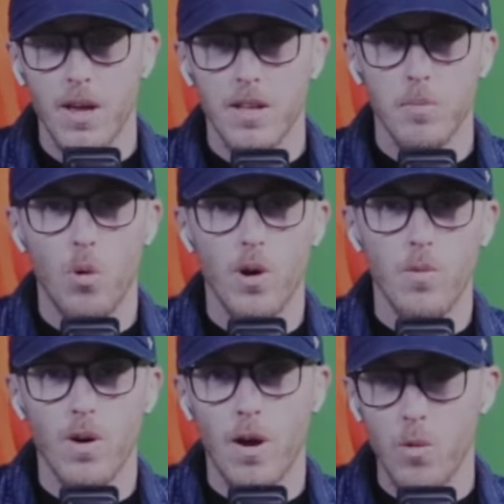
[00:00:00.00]
the point
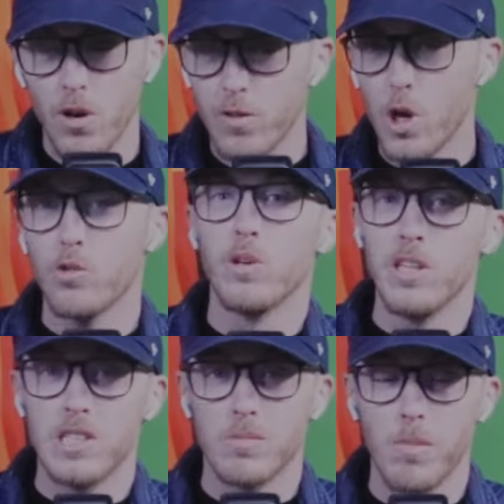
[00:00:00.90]
where I would have looked
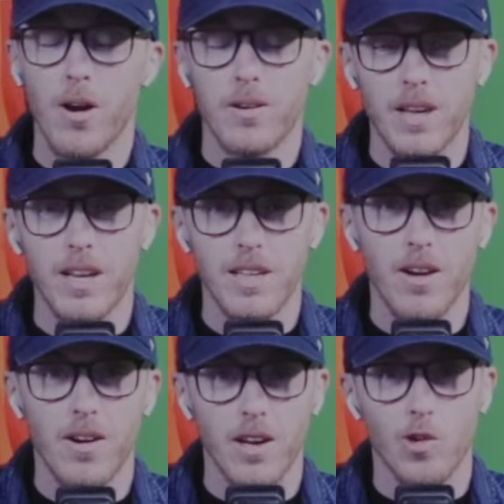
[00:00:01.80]
really smart getting
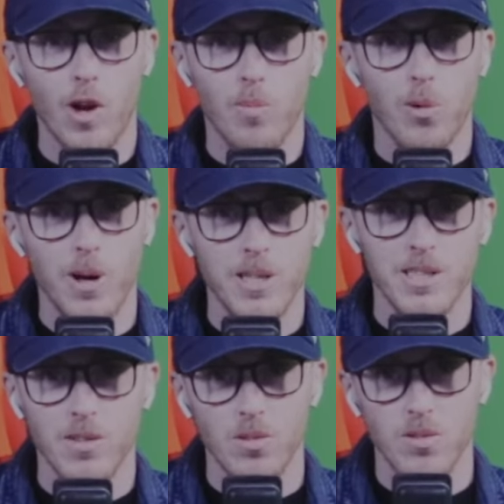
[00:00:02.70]
down on a great price
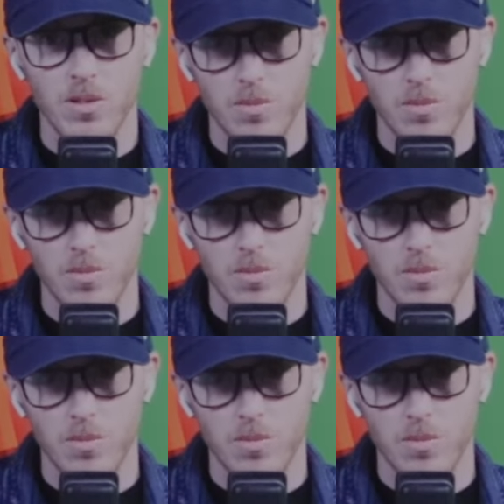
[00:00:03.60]
and